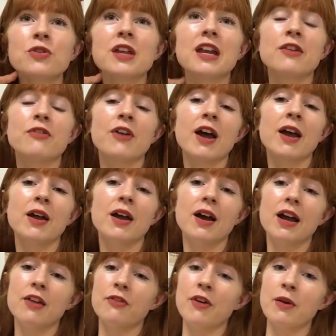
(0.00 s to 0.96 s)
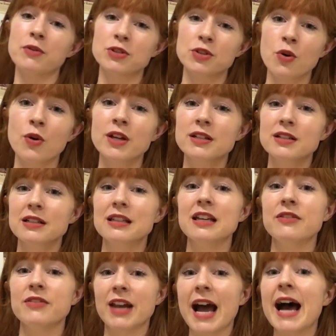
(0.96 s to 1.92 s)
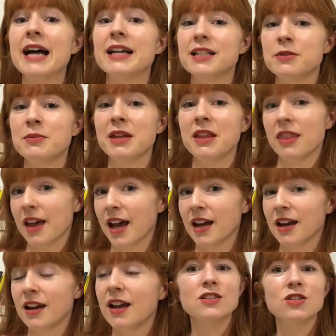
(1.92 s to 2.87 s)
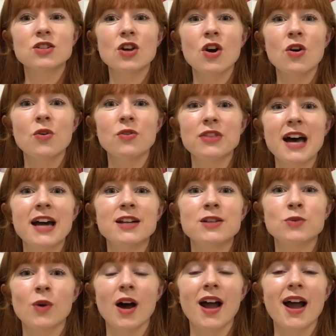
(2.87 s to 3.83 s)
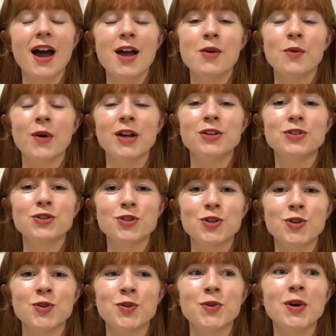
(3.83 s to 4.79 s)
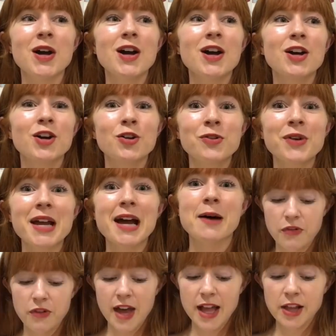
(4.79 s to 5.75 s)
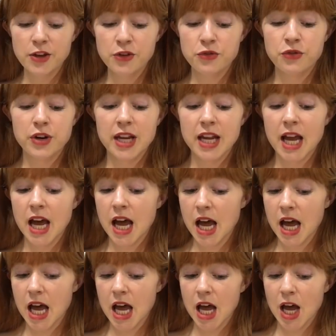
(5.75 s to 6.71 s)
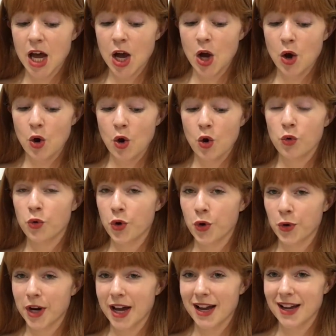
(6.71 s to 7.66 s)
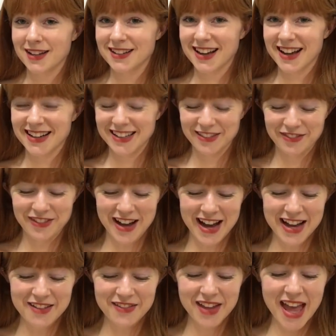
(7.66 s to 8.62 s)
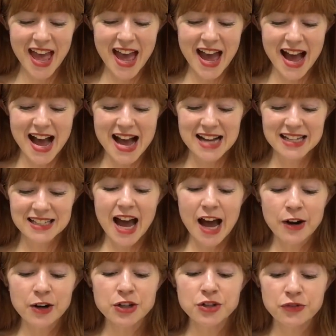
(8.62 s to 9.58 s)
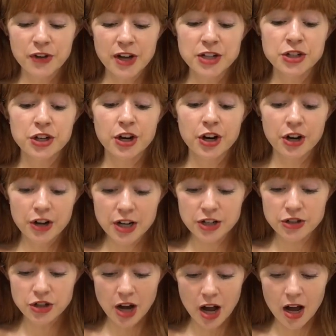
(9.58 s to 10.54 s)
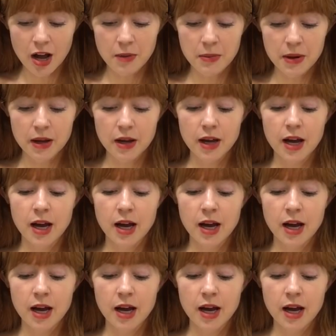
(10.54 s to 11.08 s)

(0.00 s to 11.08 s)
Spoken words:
that if I was going to leave, it had to be then. So that is why I went to Korea. Valeria Orona 95 asked, how did you find your current job?